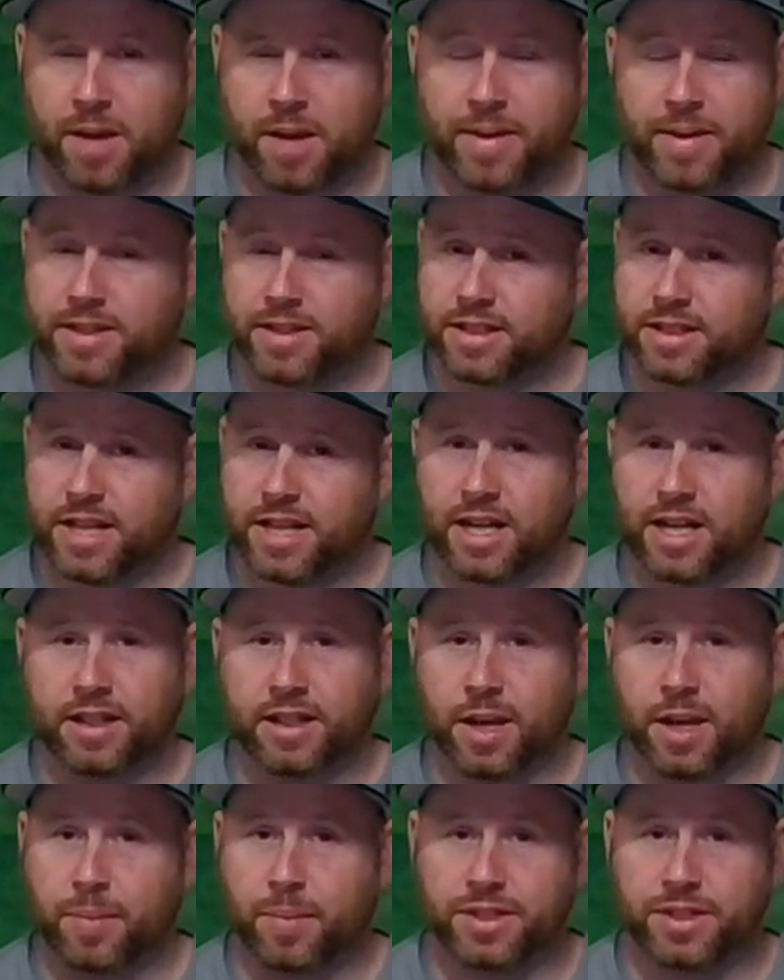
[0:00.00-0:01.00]
As I said, I
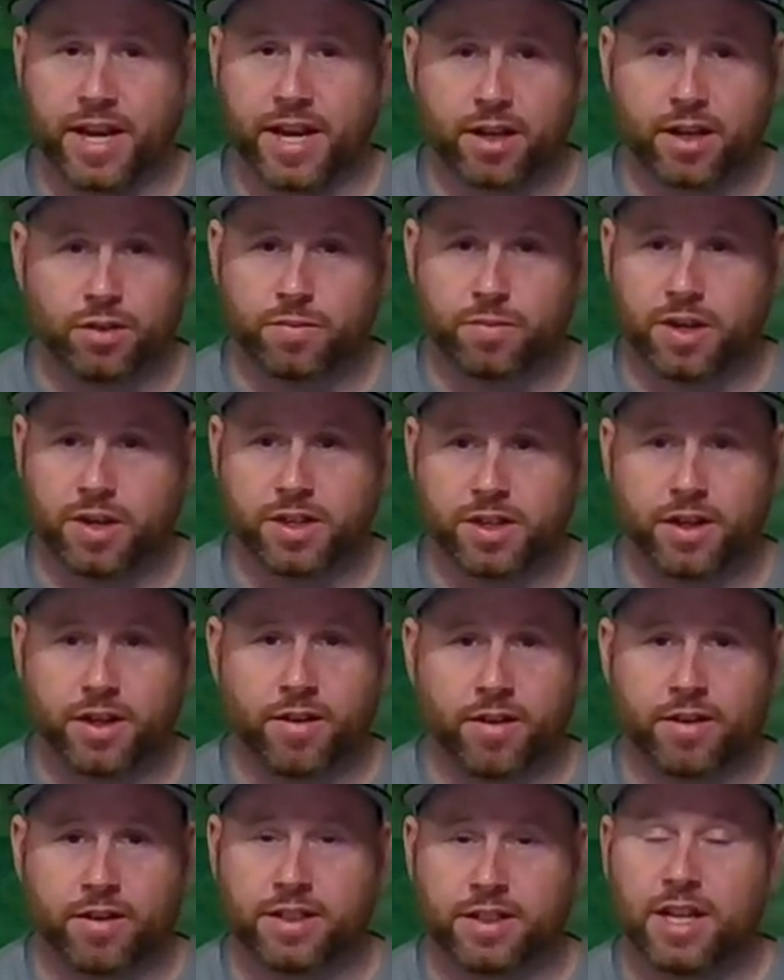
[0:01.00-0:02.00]
like Pacheco's rushing
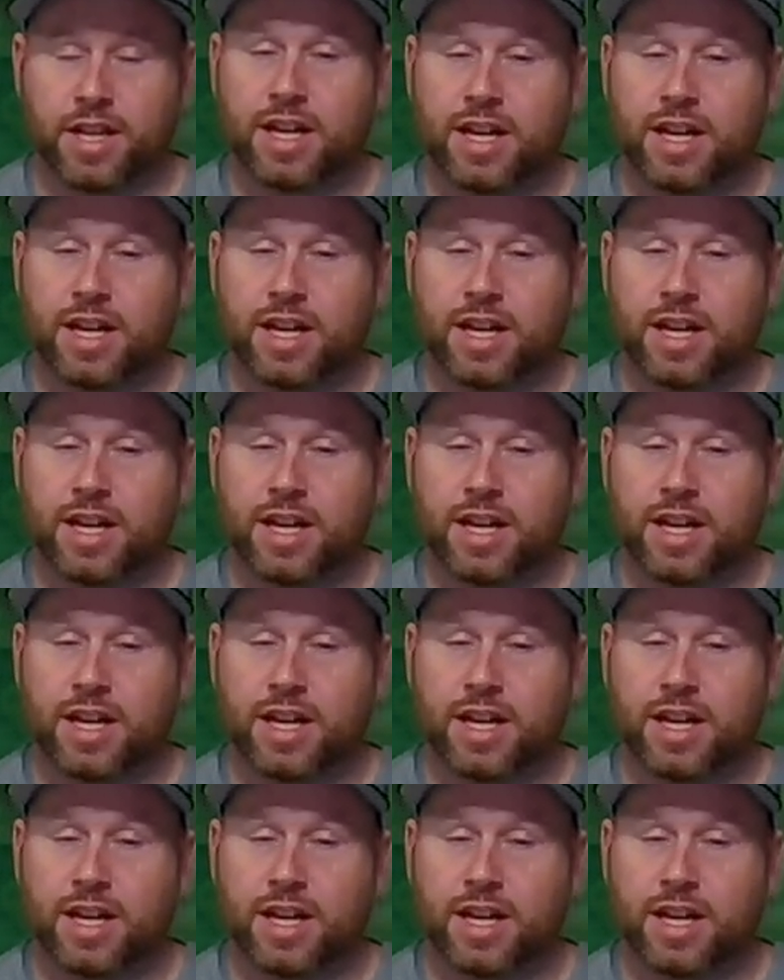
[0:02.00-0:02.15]
yards.